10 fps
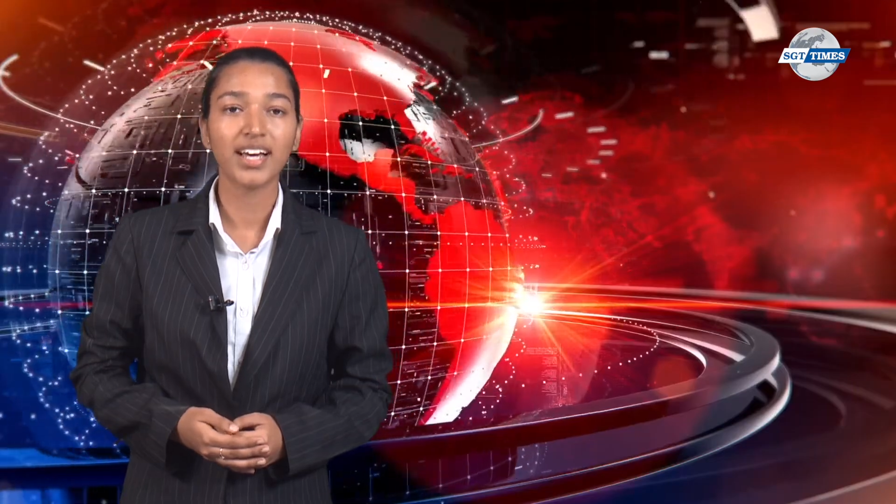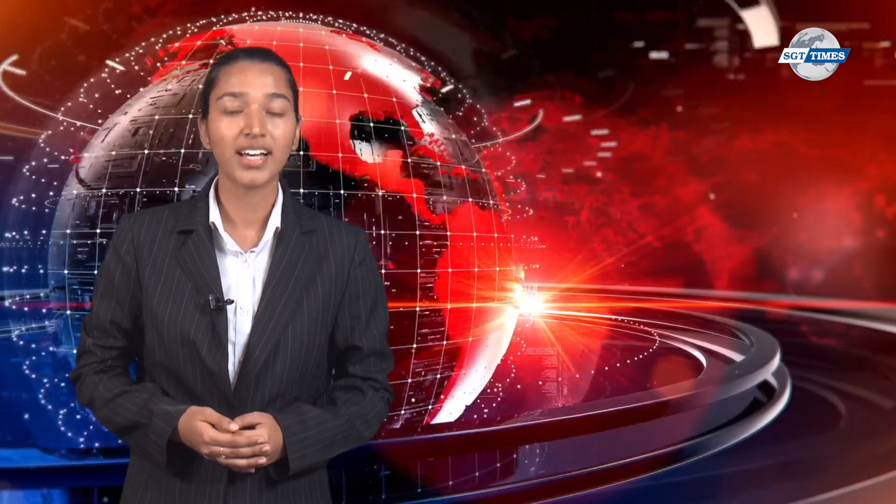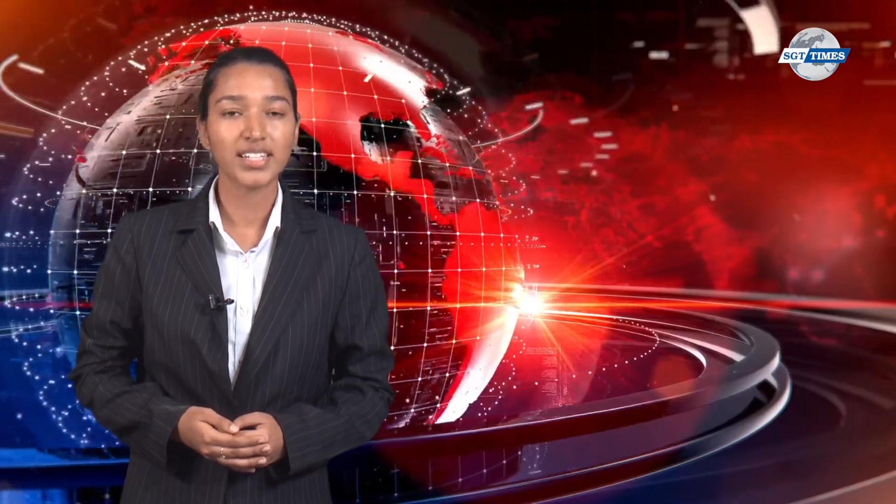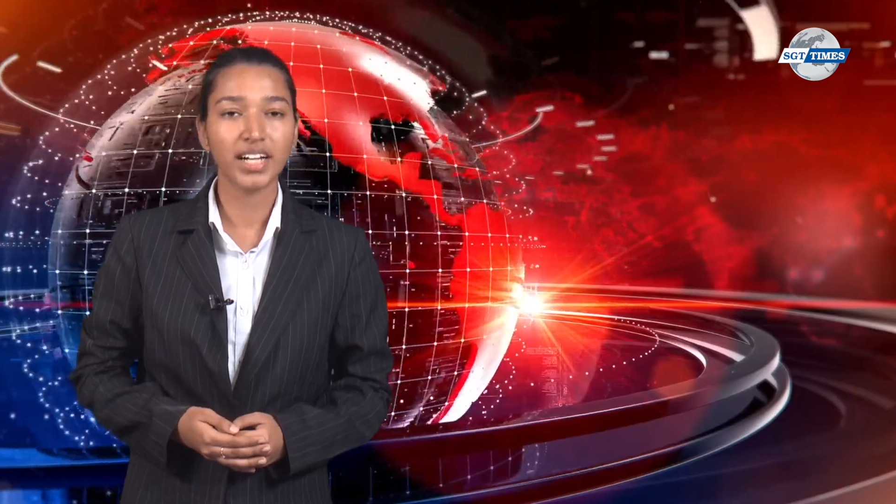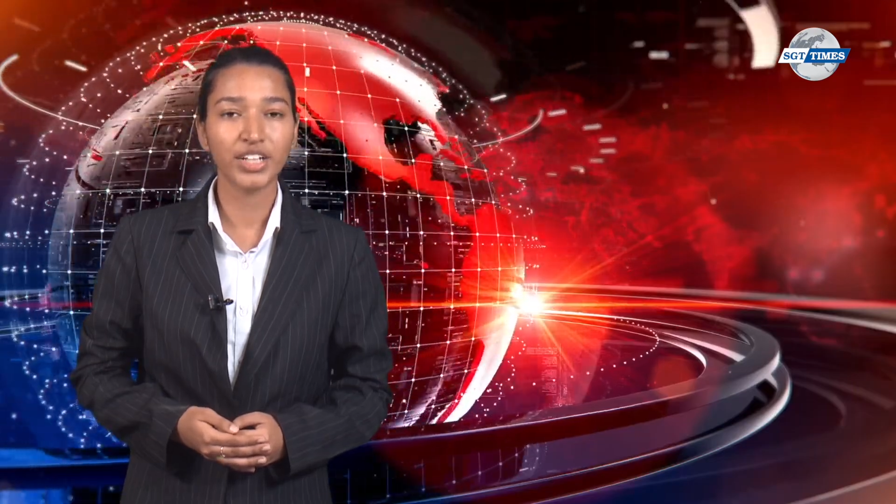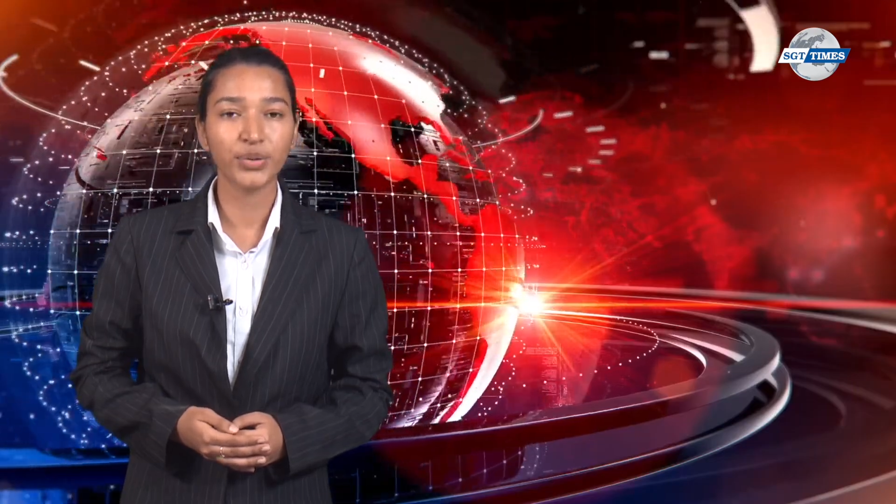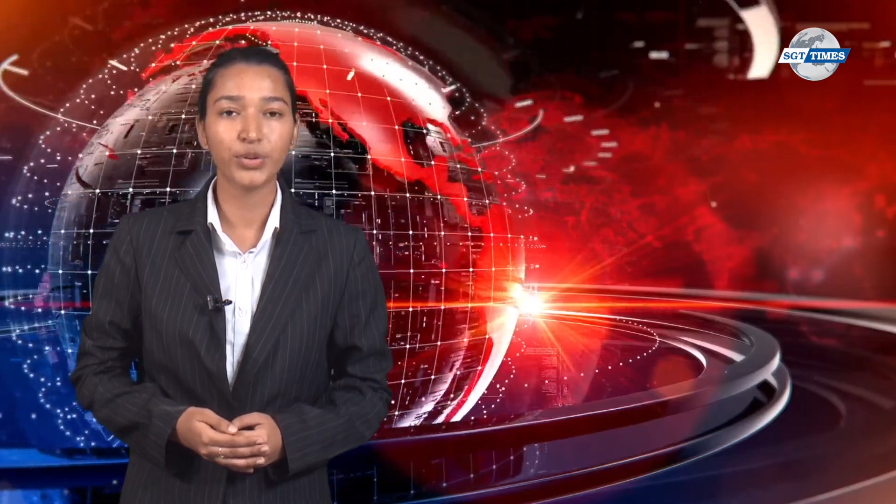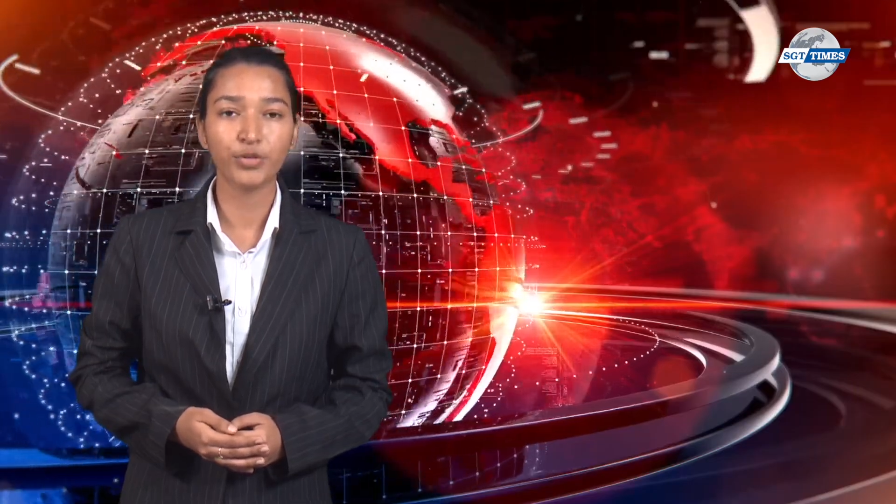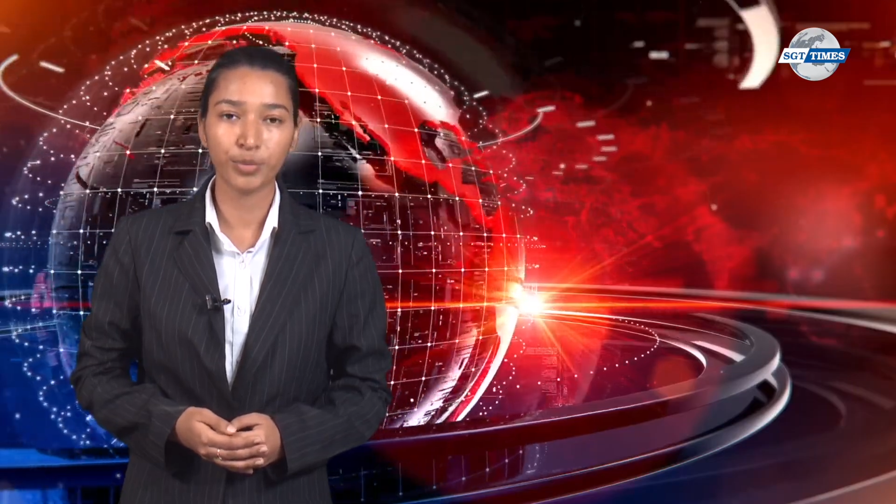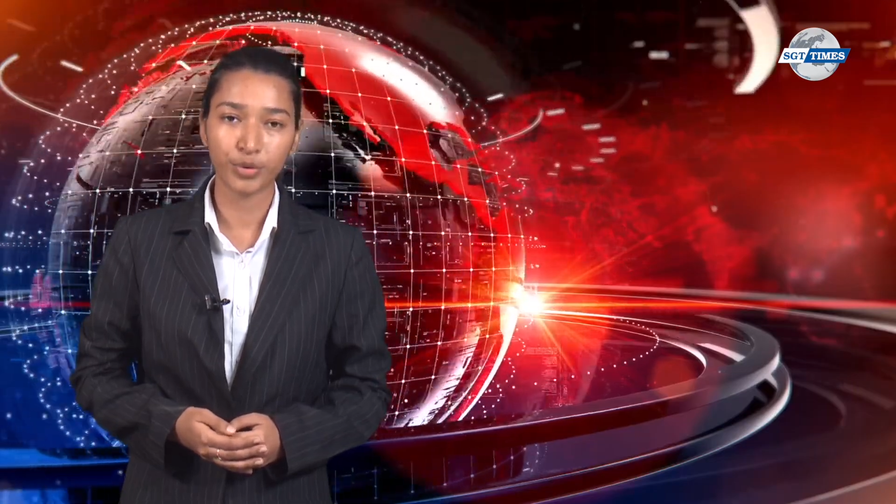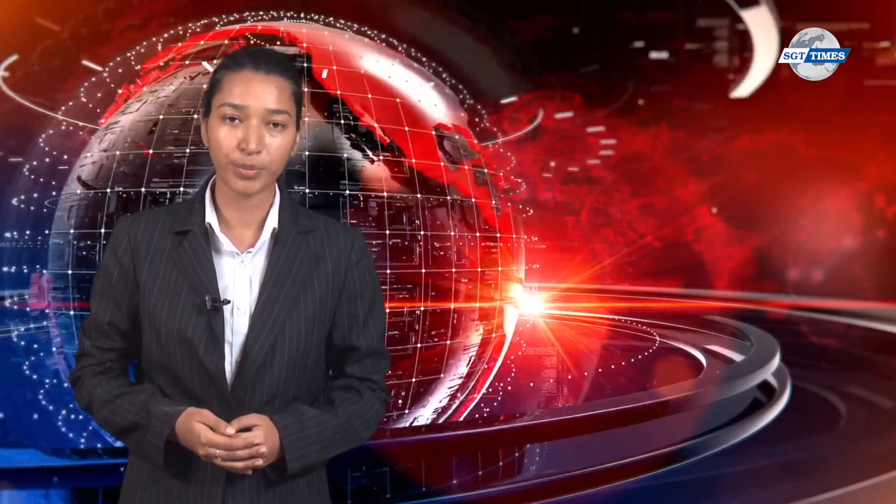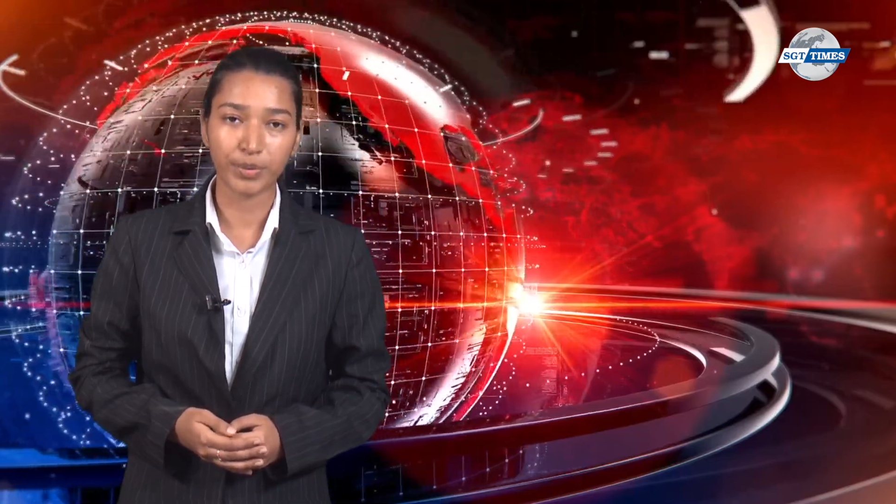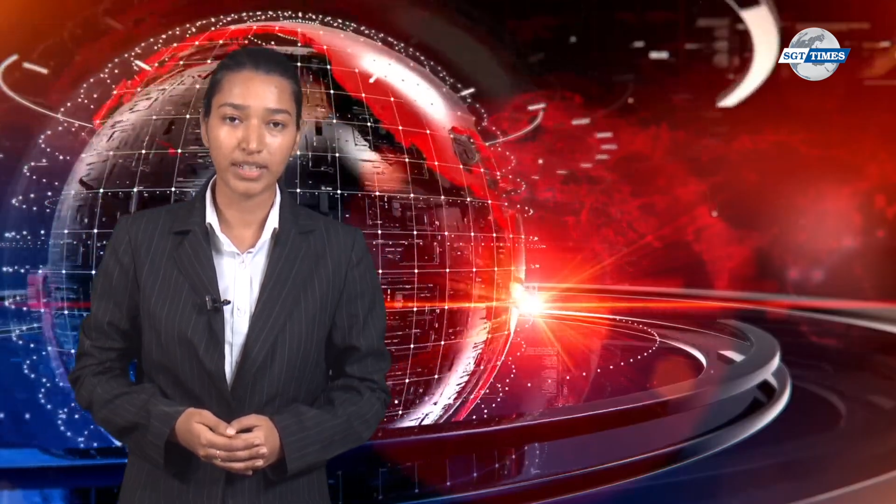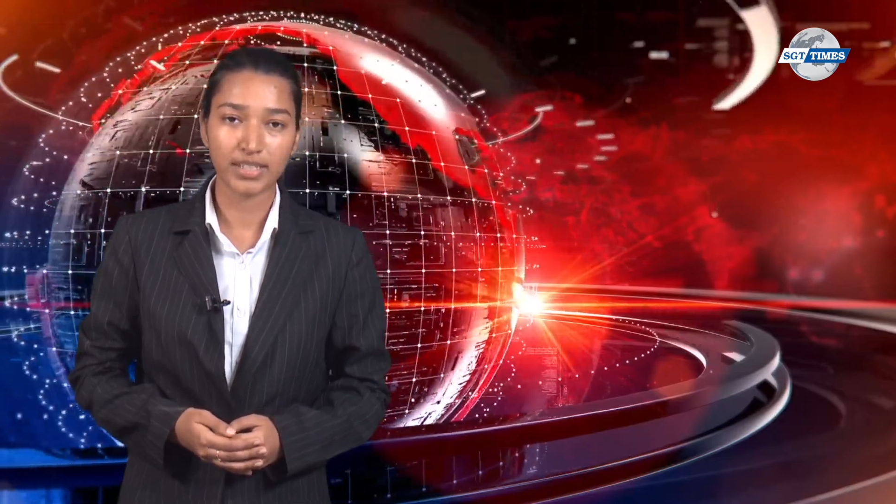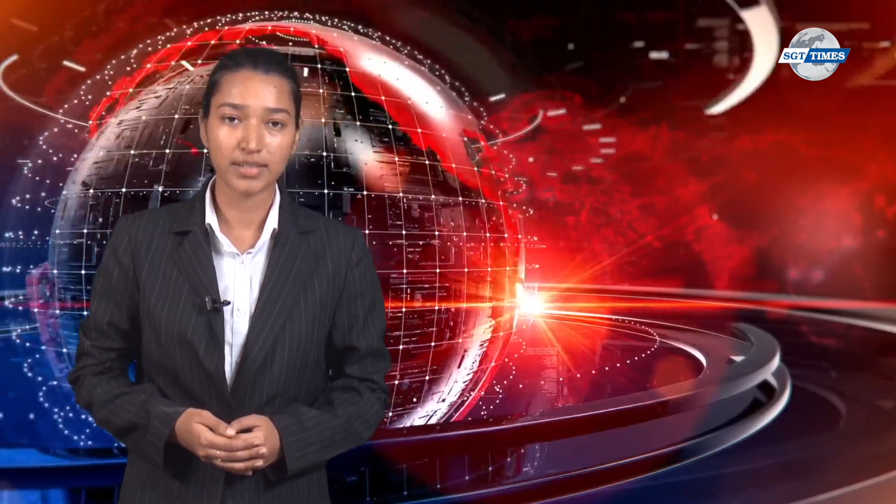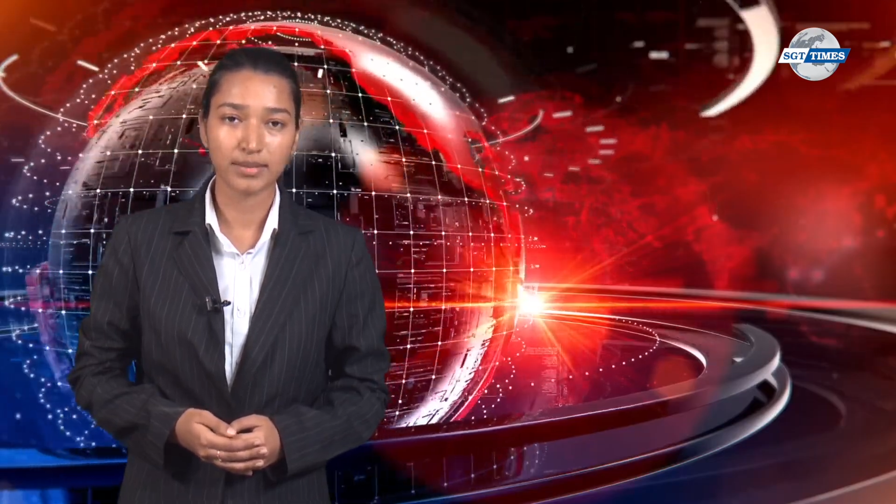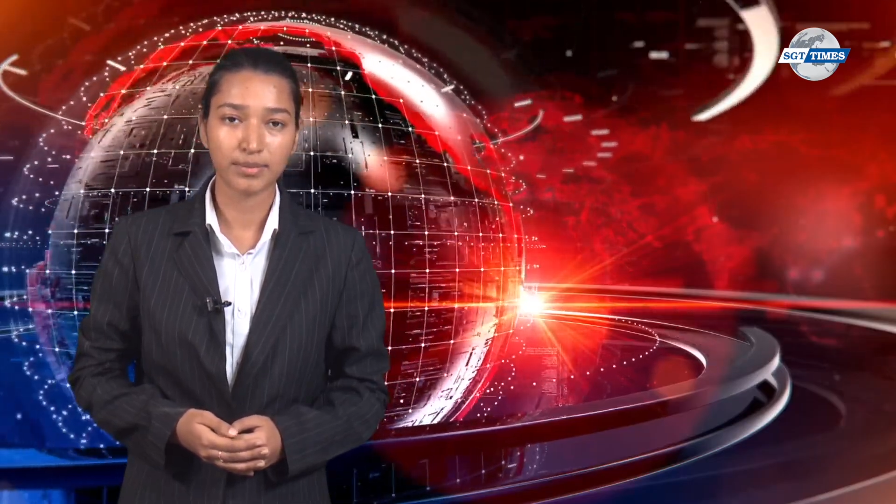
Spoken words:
Stay tuned for more updates.